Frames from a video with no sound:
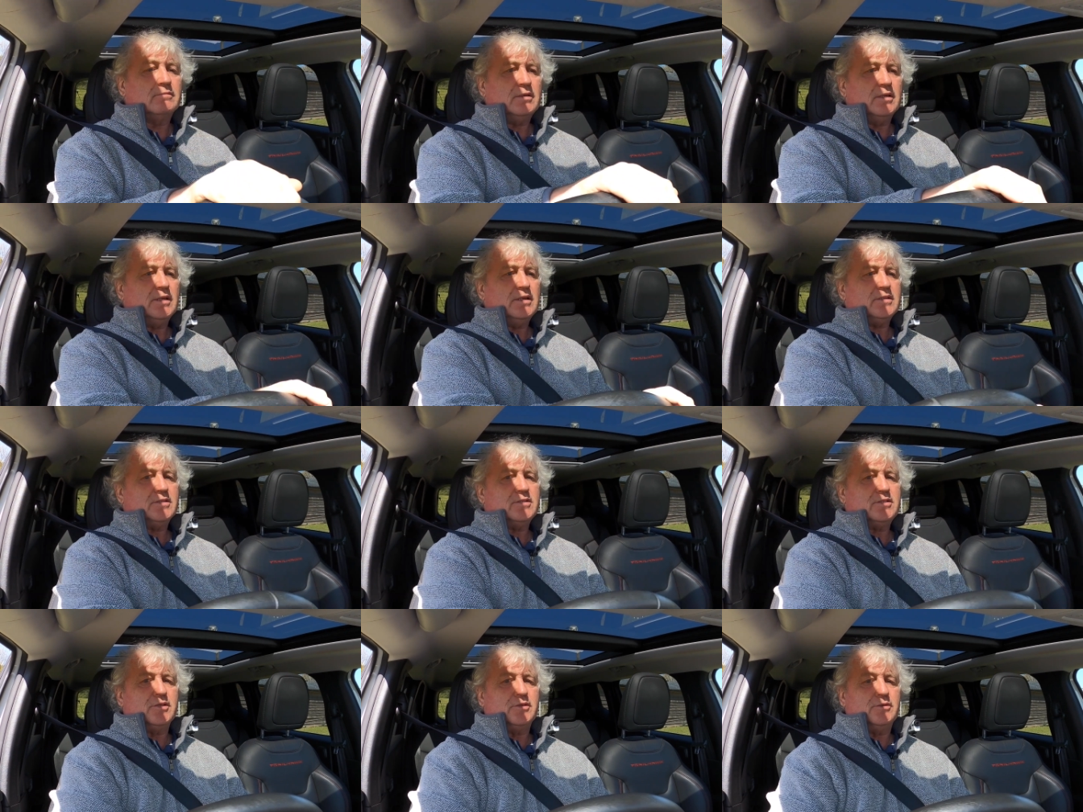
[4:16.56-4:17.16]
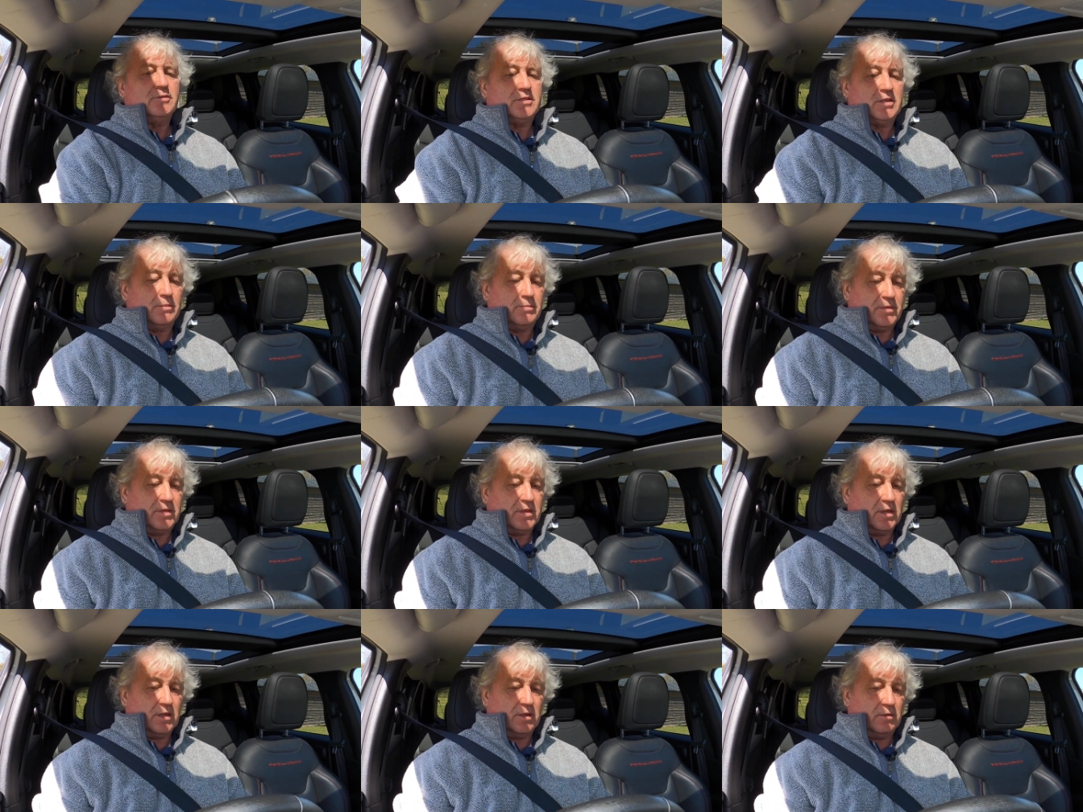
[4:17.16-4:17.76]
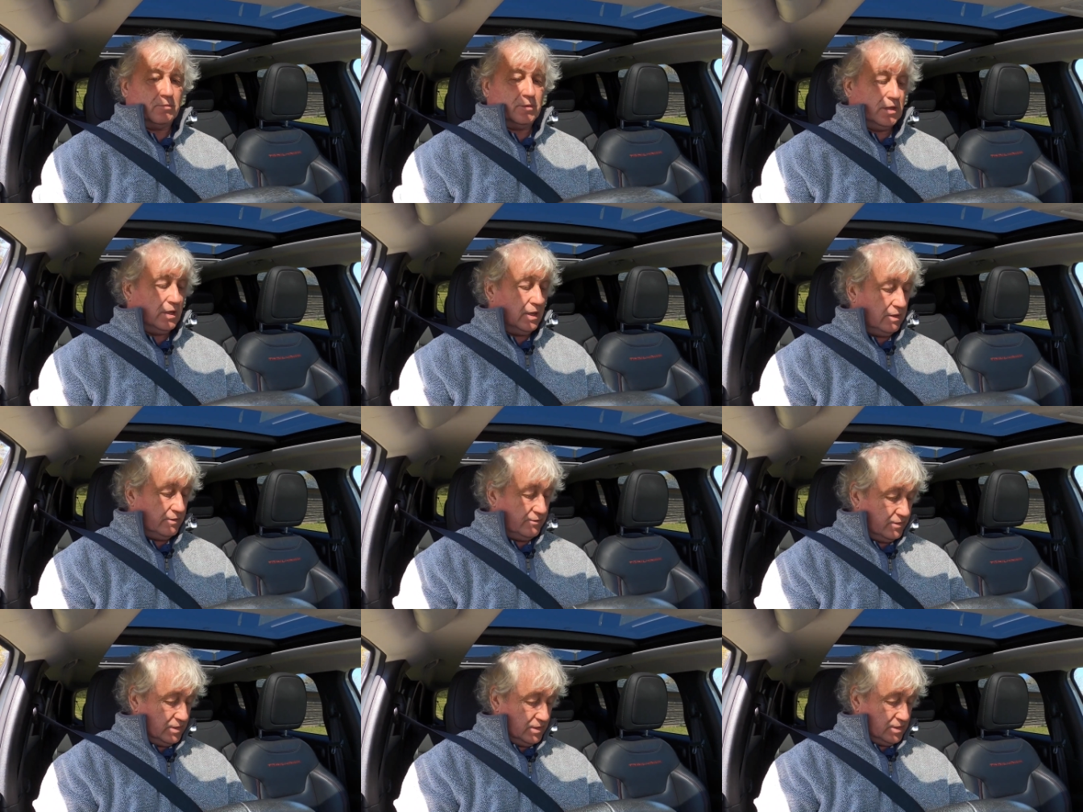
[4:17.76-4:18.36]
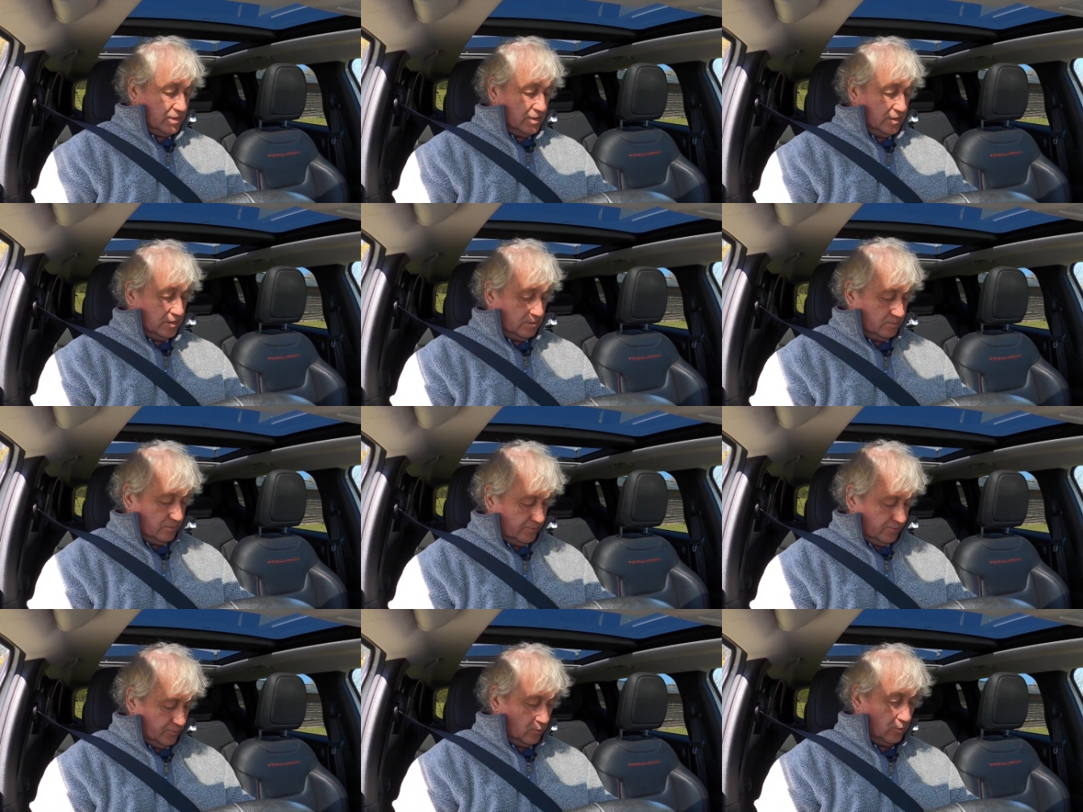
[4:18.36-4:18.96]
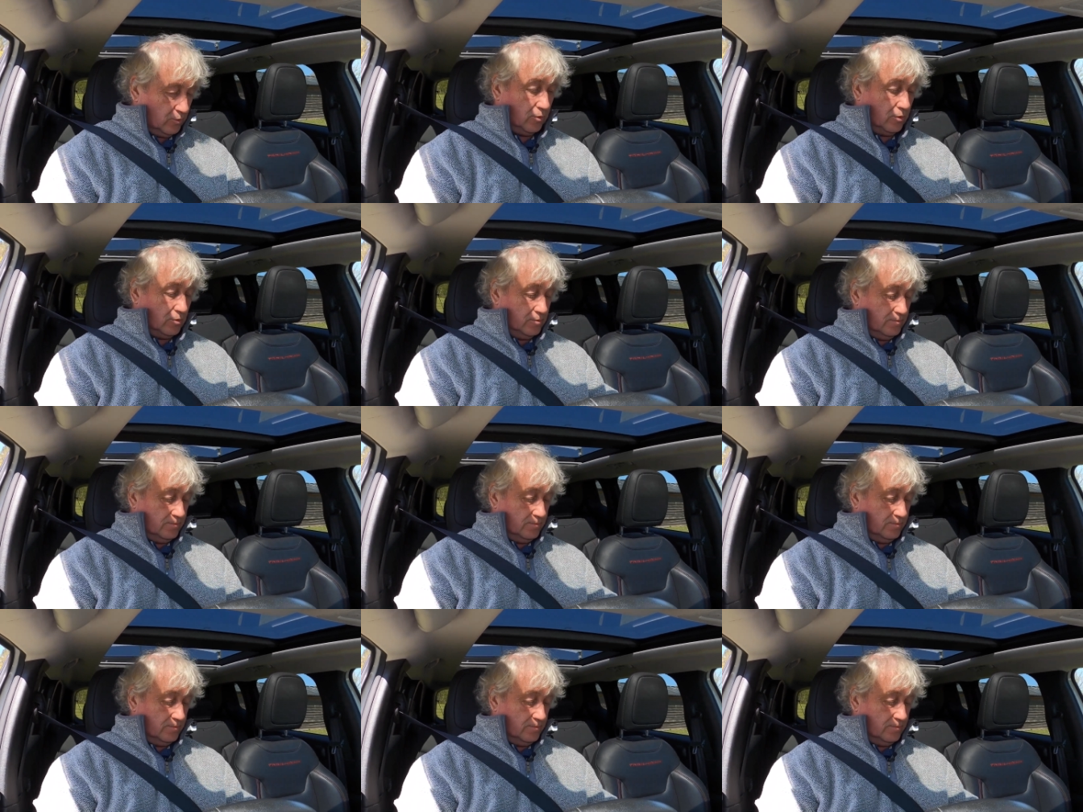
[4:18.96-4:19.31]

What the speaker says: let's do something we haven't done before,